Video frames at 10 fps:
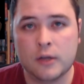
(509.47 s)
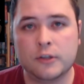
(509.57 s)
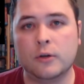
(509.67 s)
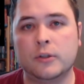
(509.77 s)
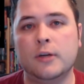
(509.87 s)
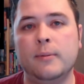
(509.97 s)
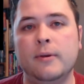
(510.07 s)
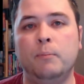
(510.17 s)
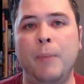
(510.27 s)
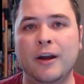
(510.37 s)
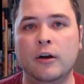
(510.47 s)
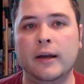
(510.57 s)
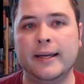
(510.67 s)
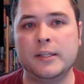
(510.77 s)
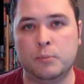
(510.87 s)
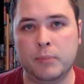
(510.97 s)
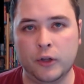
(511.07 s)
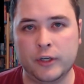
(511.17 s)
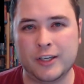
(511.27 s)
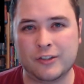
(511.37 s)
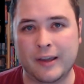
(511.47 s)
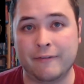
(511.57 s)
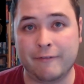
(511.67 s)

So it's going to be better against buildings and